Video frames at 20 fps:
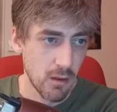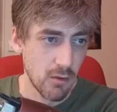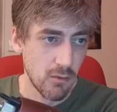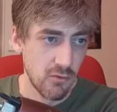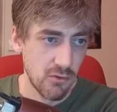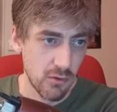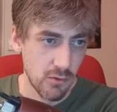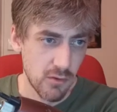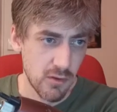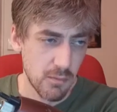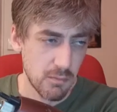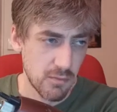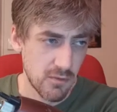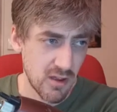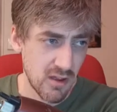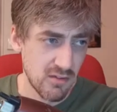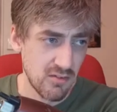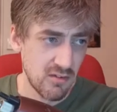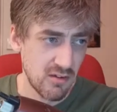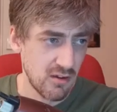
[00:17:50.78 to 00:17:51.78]
so they're
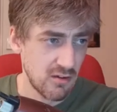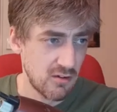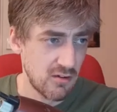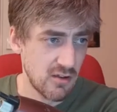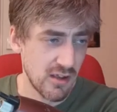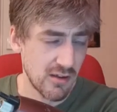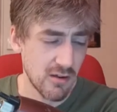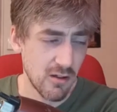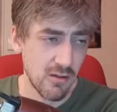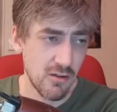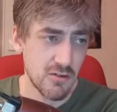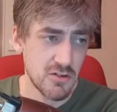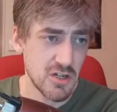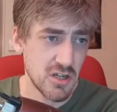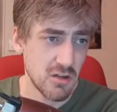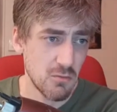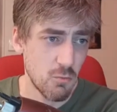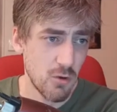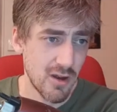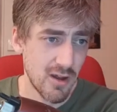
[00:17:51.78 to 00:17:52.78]
testing technology
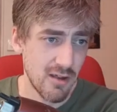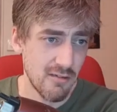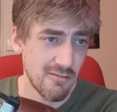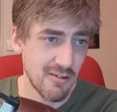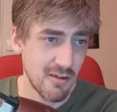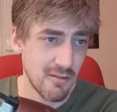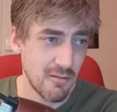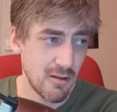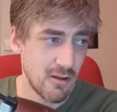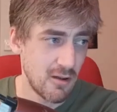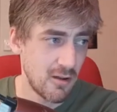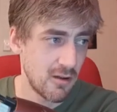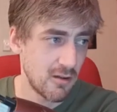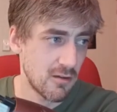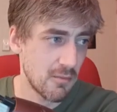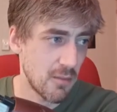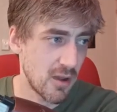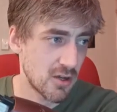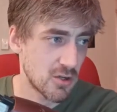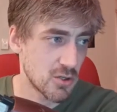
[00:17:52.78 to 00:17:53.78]
and whatever
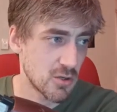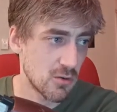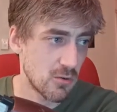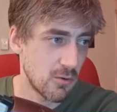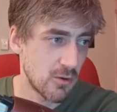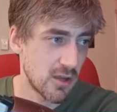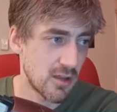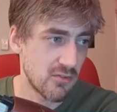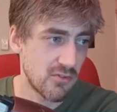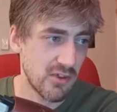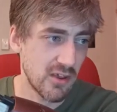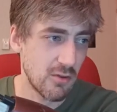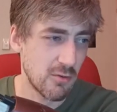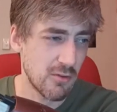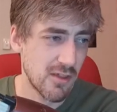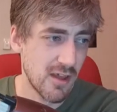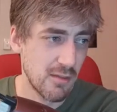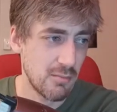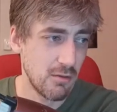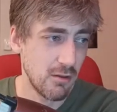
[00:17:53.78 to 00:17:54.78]
to make sure we can say
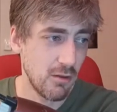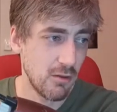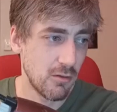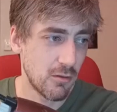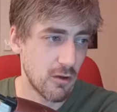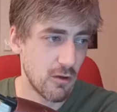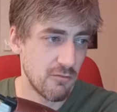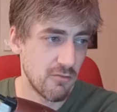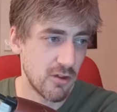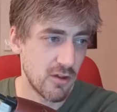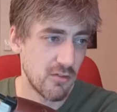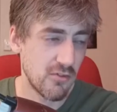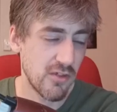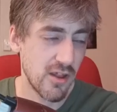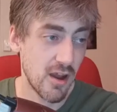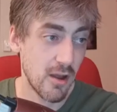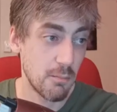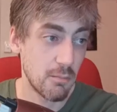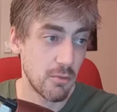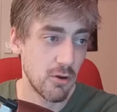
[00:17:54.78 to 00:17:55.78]
with absolute confidence
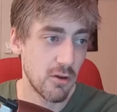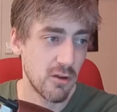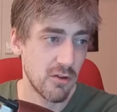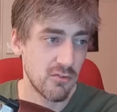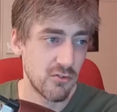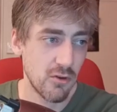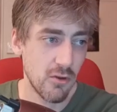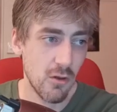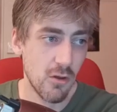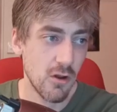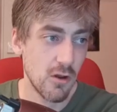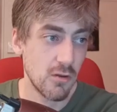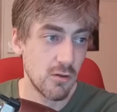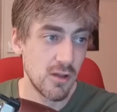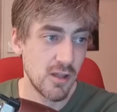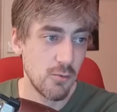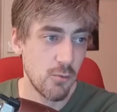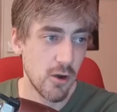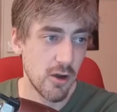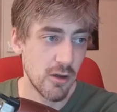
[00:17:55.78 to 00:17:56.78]
that our products not
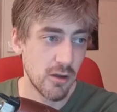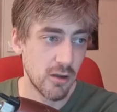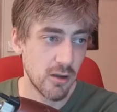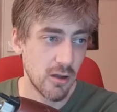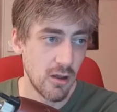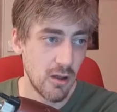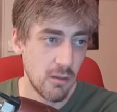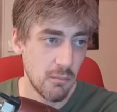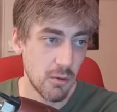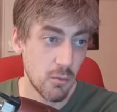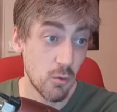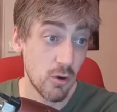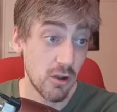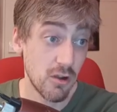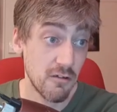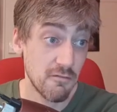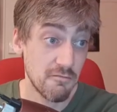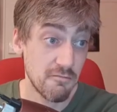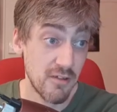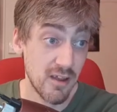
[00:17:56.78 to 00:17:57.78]
only work, but
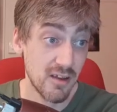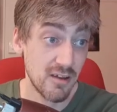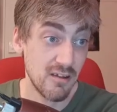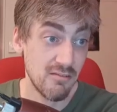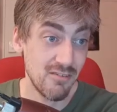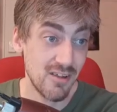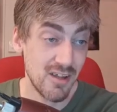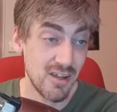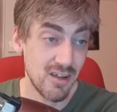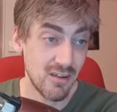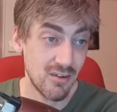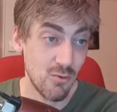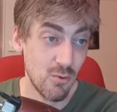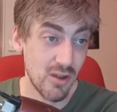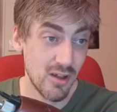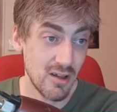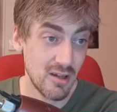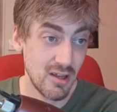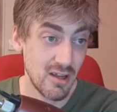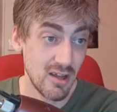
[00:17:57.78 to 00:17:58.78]
work effectively and
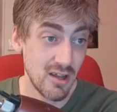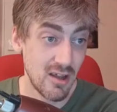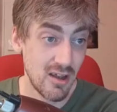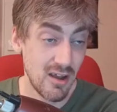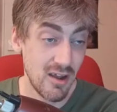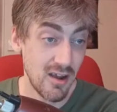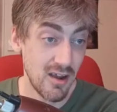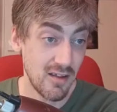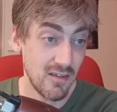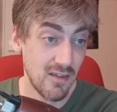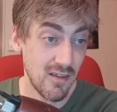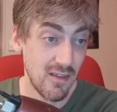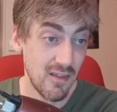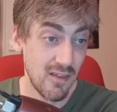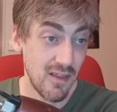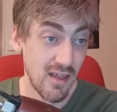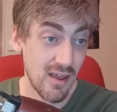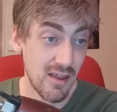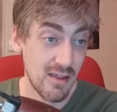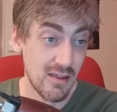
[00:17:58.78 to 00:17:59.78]
quickly, and
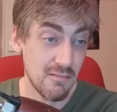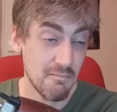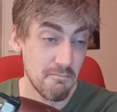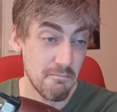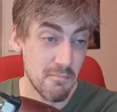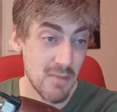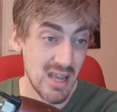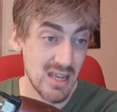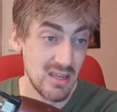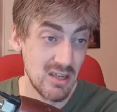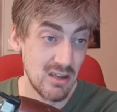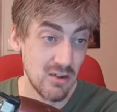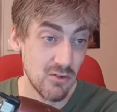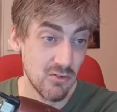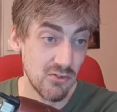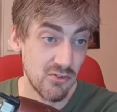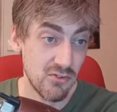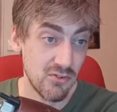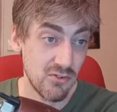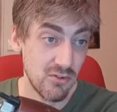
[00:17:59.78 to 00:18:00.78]
that they make
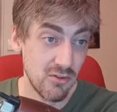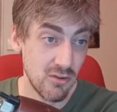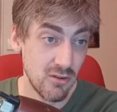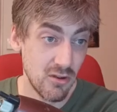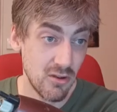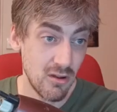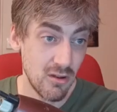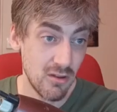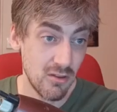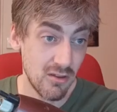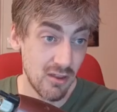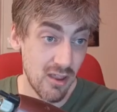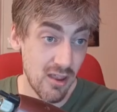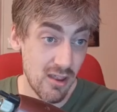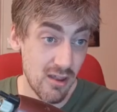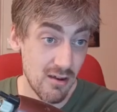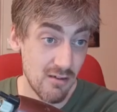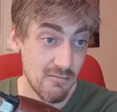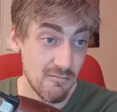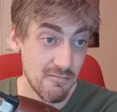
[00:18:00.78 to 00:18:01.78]
your
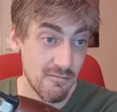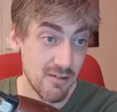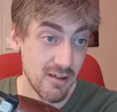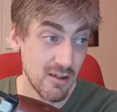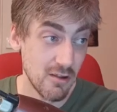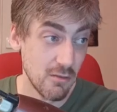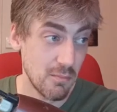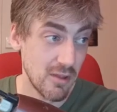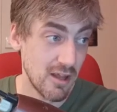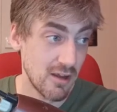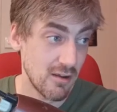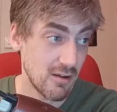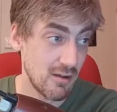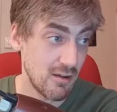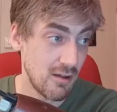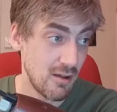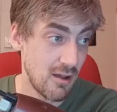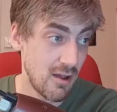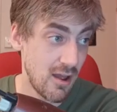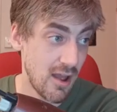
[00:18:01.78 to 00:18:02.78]
skin feel
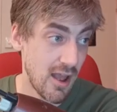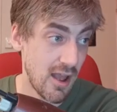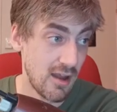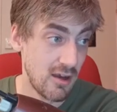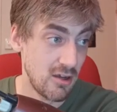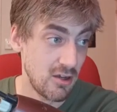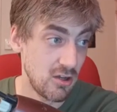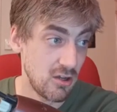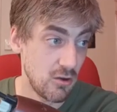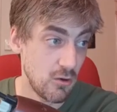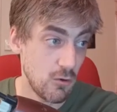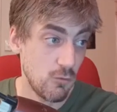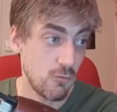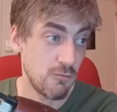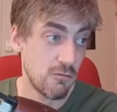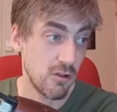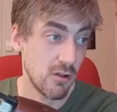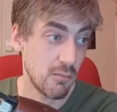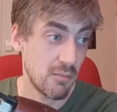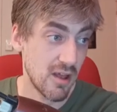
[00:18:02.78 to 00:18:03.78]
better and you
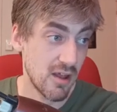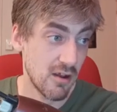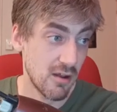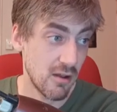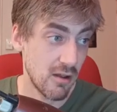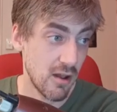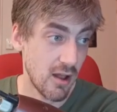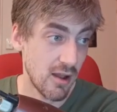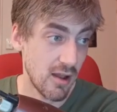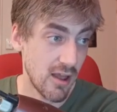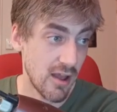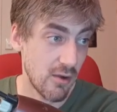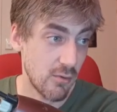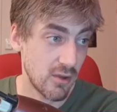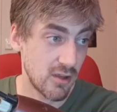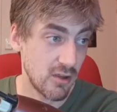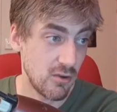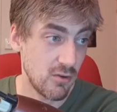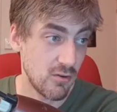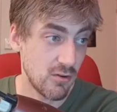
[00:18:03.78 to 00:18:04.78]
feel better,
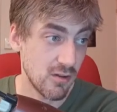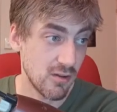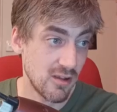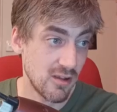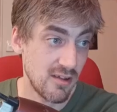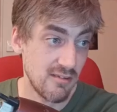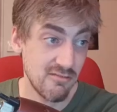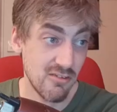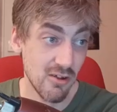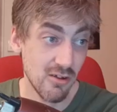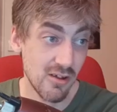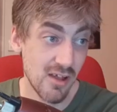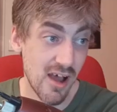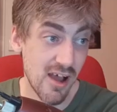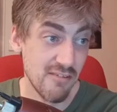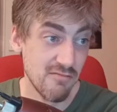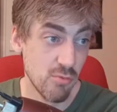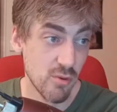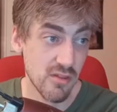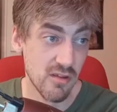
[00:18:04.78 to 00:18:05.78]
allowing you live your
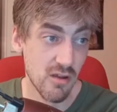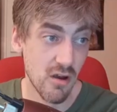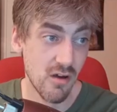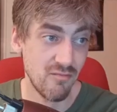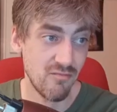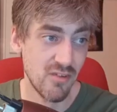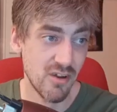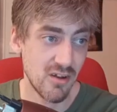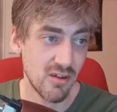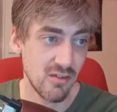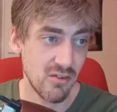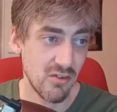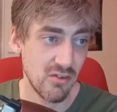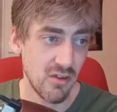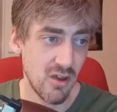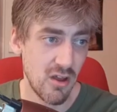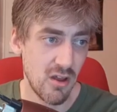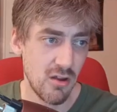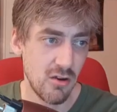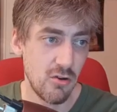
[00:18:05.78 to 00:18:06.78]
life with confidence,
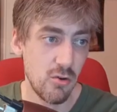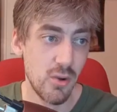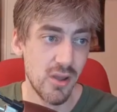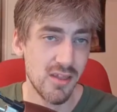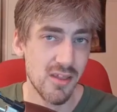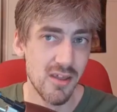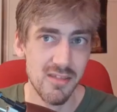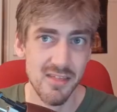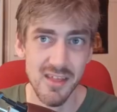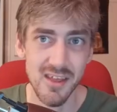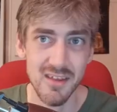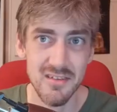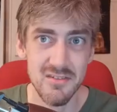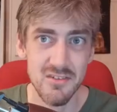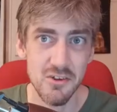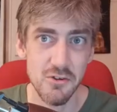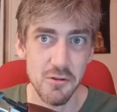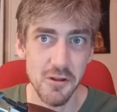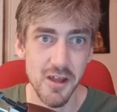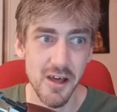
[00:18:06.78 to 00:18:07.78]
doing the
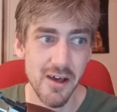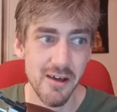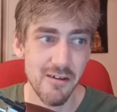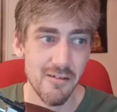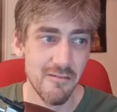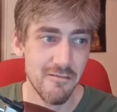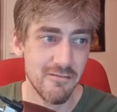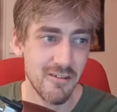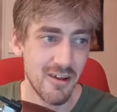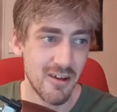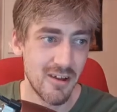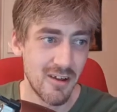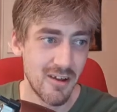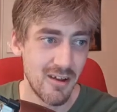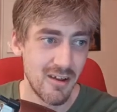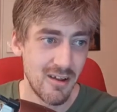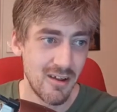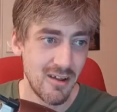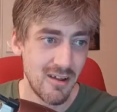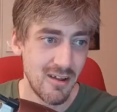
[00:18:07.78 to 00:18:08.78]
things you love.
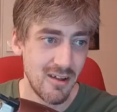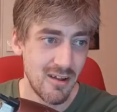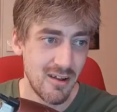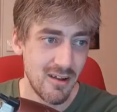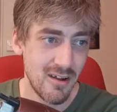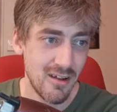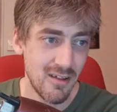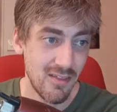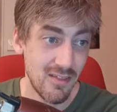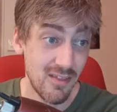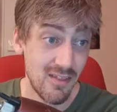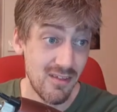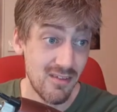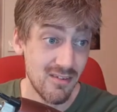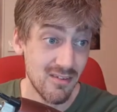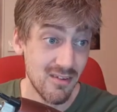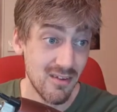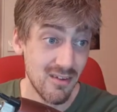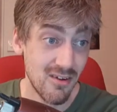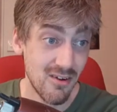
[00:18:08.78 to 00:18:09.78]

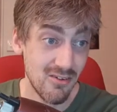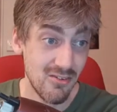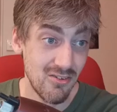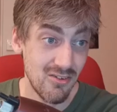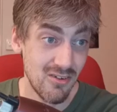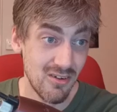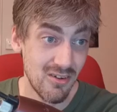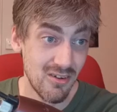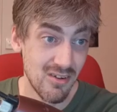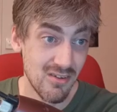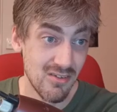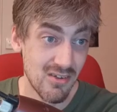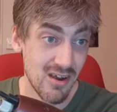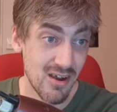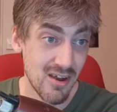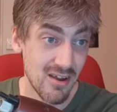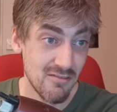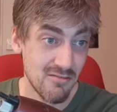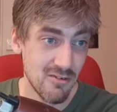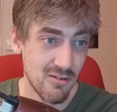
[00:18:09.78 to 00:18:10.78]
This constant
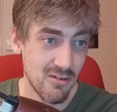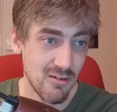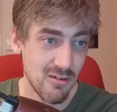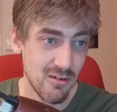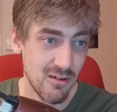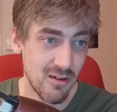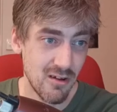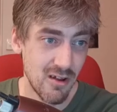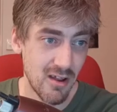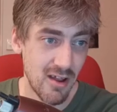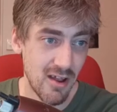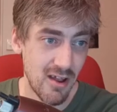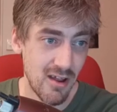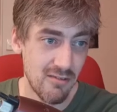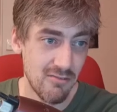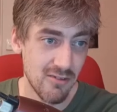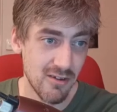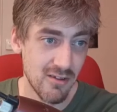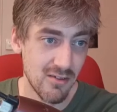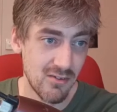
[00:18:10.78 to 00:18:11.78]
desire for
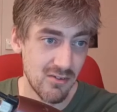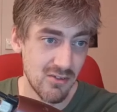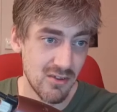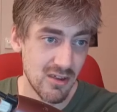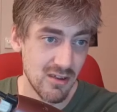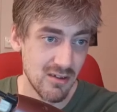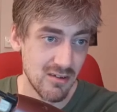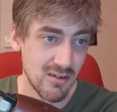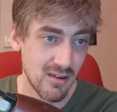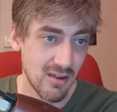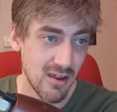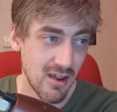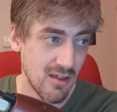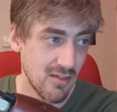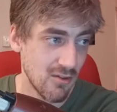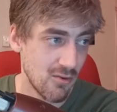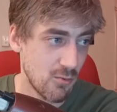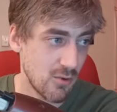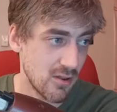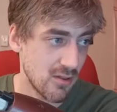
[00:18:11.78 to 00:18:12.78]
efficacy
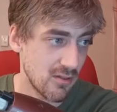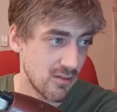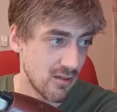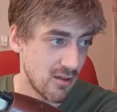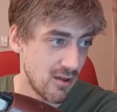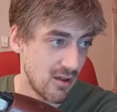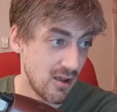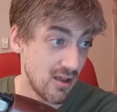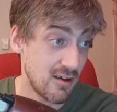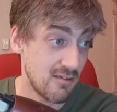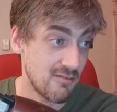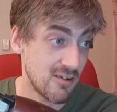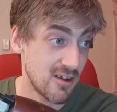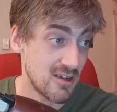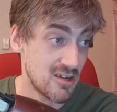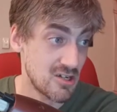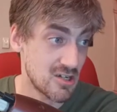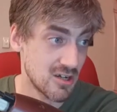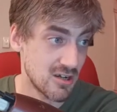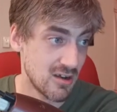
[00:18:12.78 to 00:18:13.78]
together with
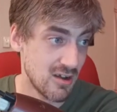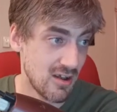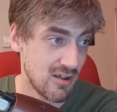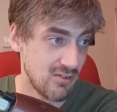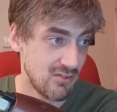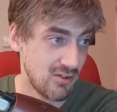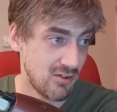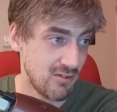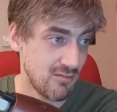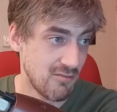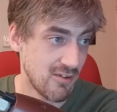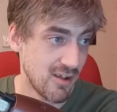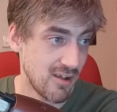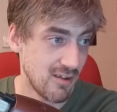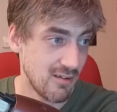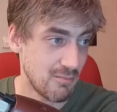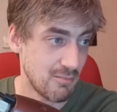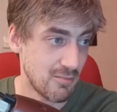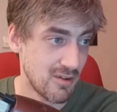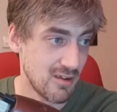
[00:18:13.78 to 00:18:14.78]
innovation has
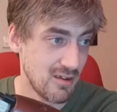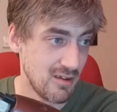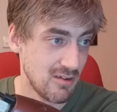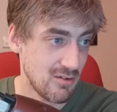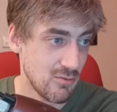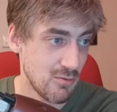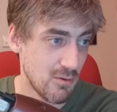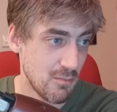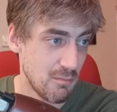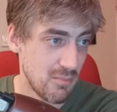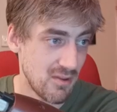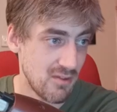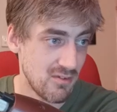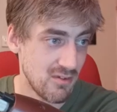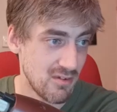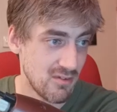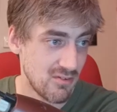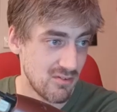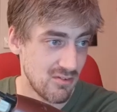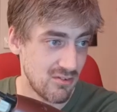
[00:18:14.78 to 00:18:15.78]
developed into a
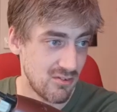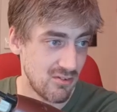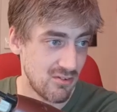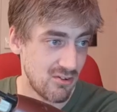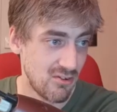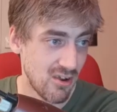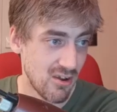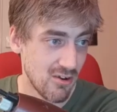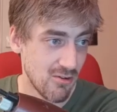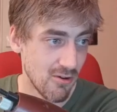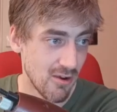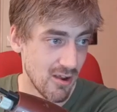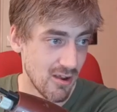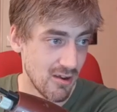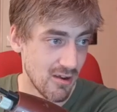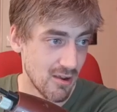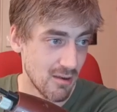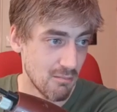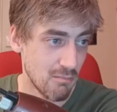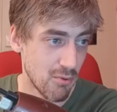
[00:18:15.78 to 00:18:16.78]
business
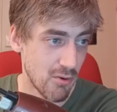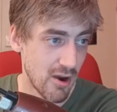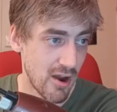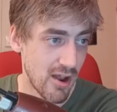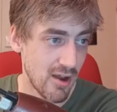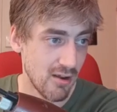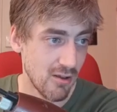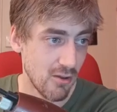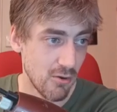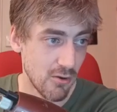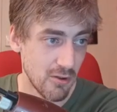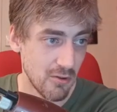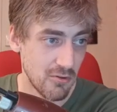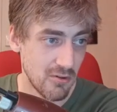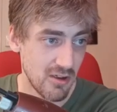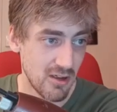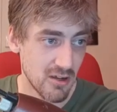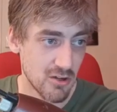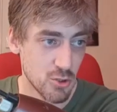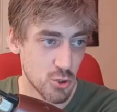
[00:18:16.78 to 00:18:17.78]
generating brand
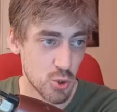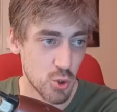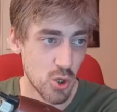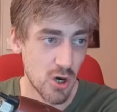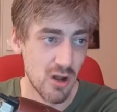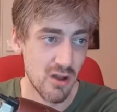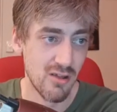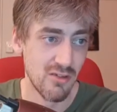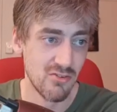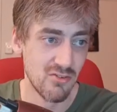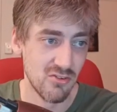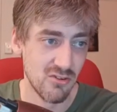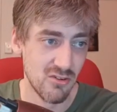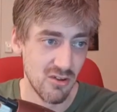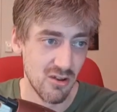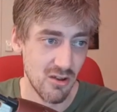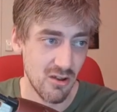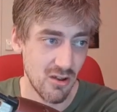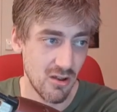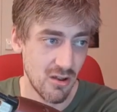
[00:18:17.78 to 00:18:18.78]
loyalty and trust